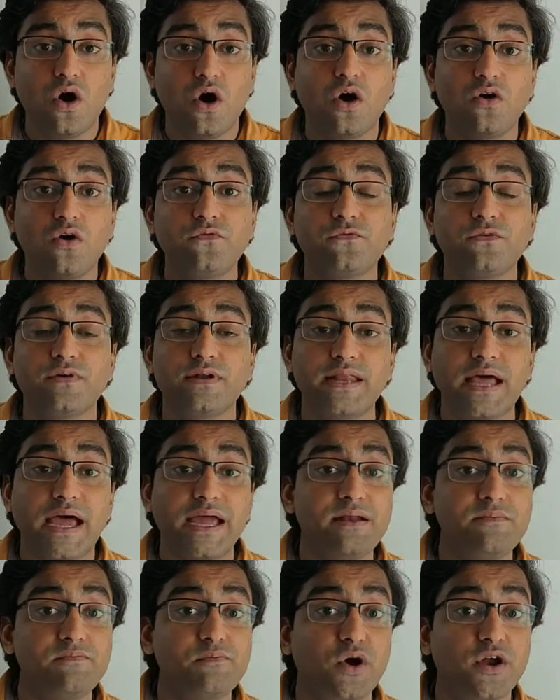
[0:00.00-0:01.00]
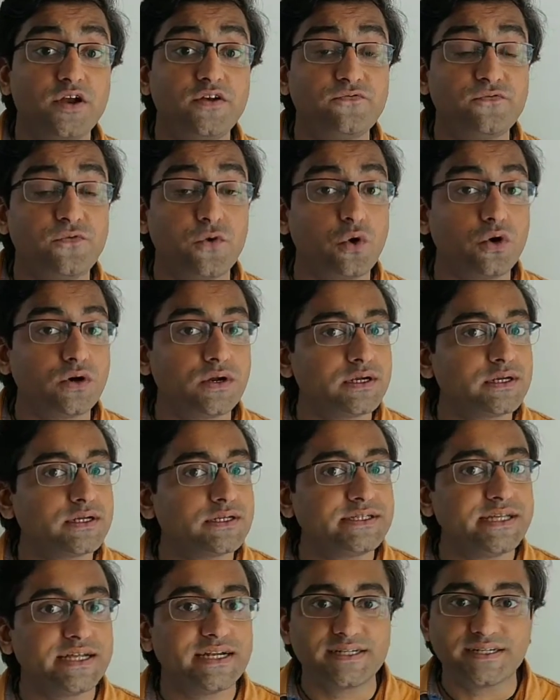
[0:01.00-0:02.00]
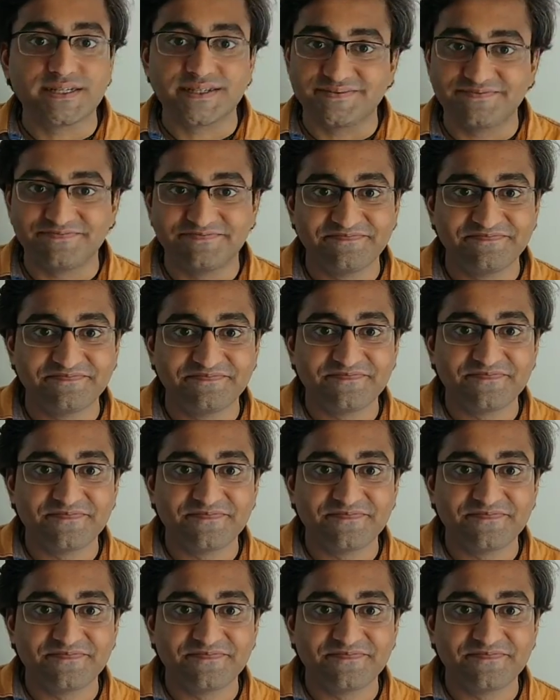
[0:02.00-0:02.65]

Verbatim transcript: of 9.4 Dalton.